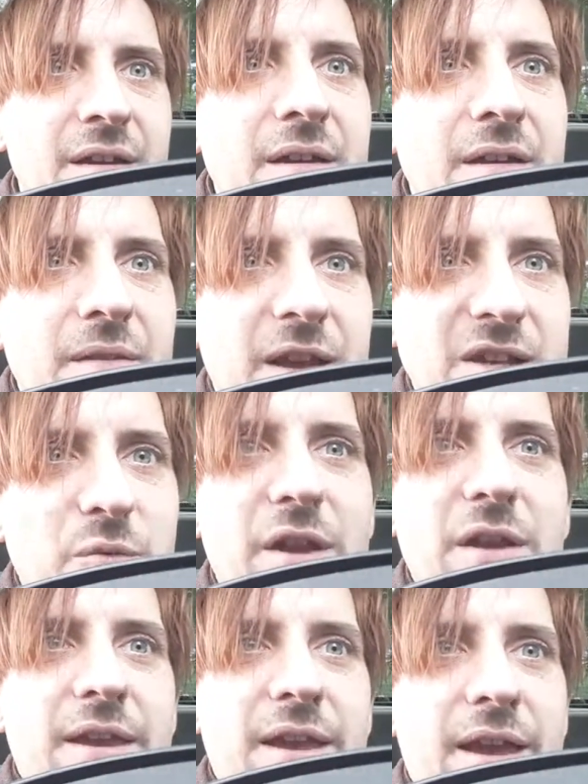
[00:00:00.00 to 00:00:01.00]
that's why,
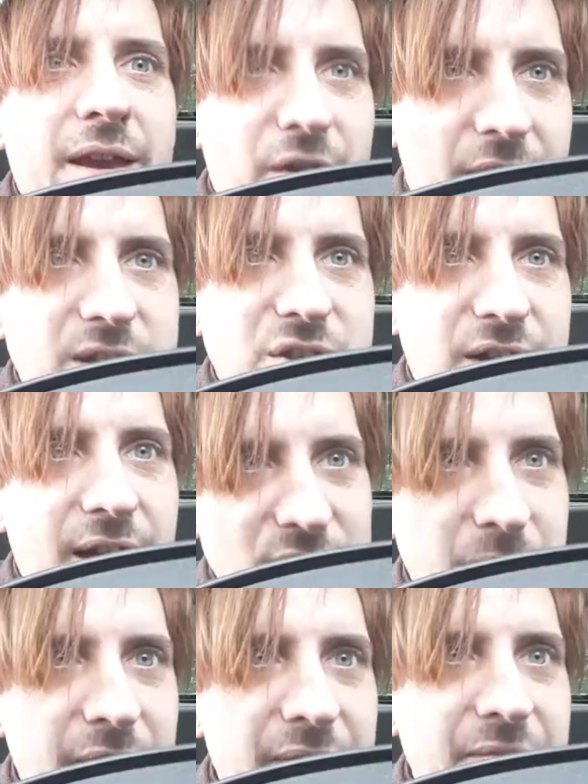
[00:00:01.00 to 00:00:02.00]
okay, so Karen's
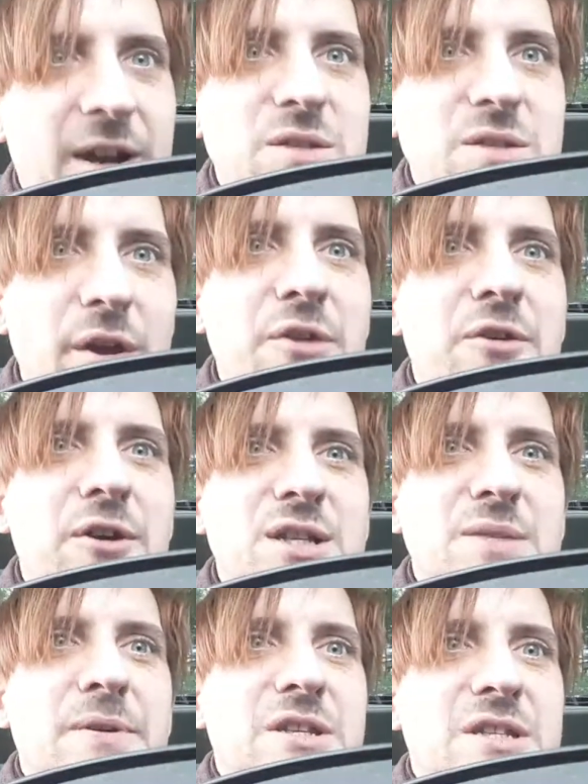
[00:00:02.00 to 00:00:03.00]
put here, that's why you ask
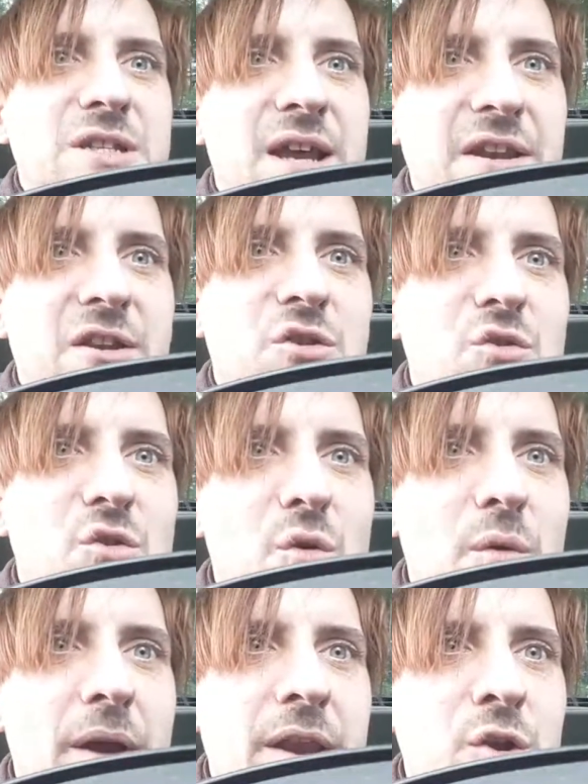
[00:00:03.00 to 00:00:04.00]
Spirit to stand in the doorway,
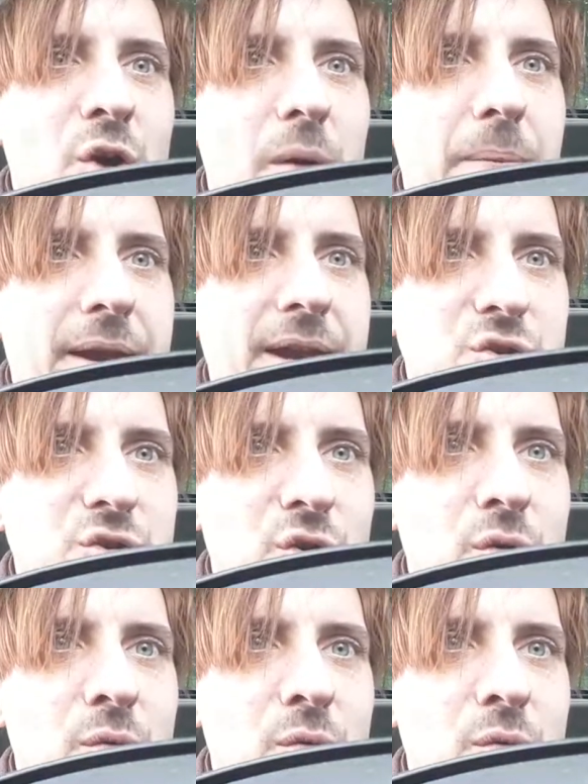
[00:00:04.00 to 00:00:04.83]
not up against the door wall.